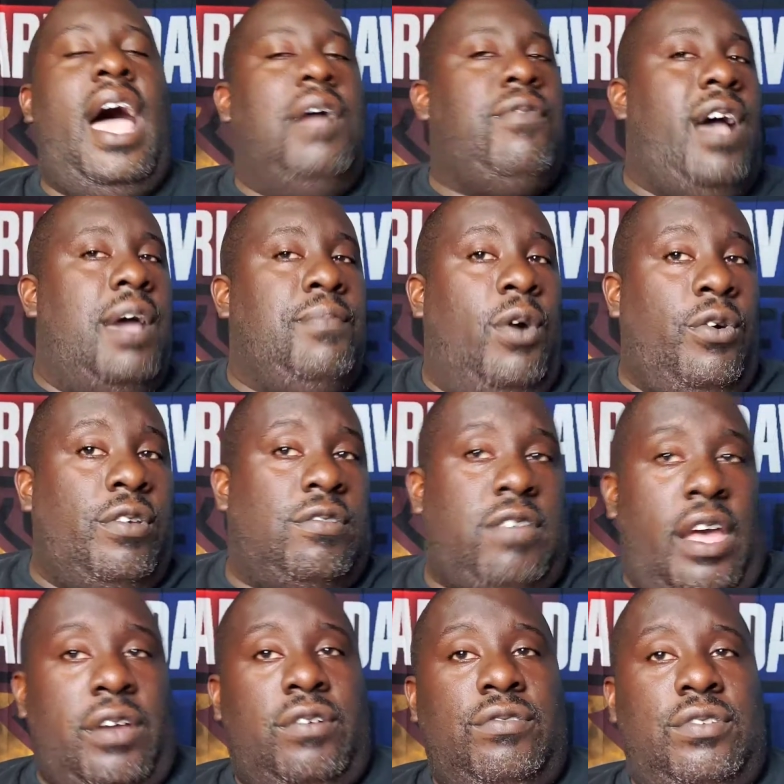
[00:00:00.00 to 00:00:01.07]
I ride
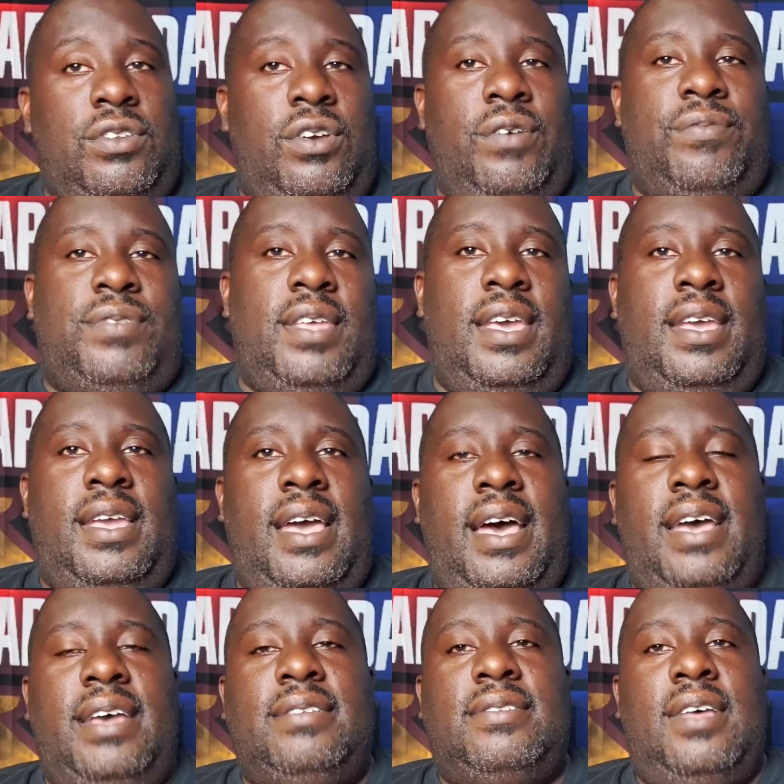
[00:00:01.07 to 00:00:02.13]
motorcycles, you know what I'm saying,
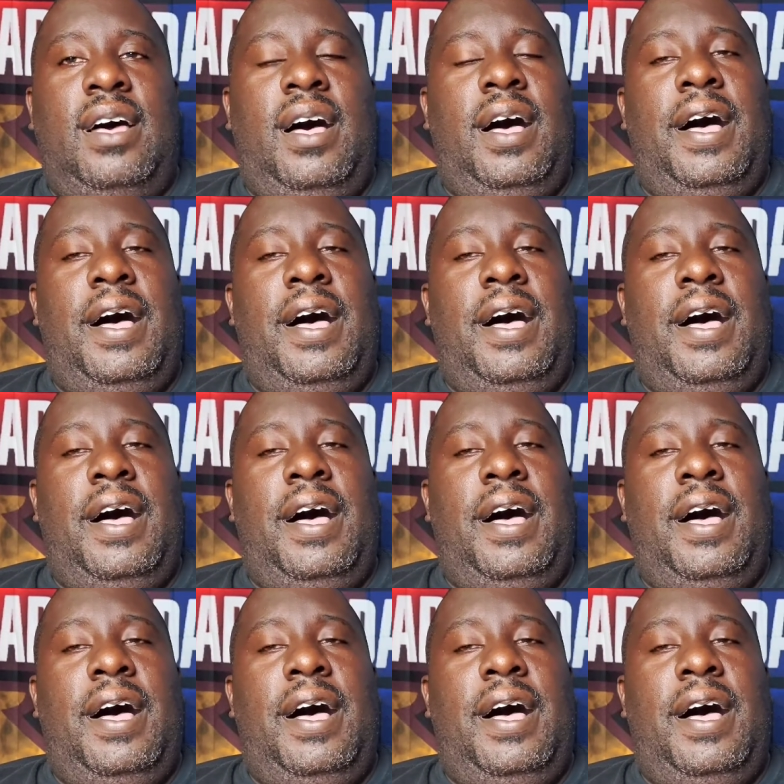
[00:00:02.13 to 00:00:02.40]
guys?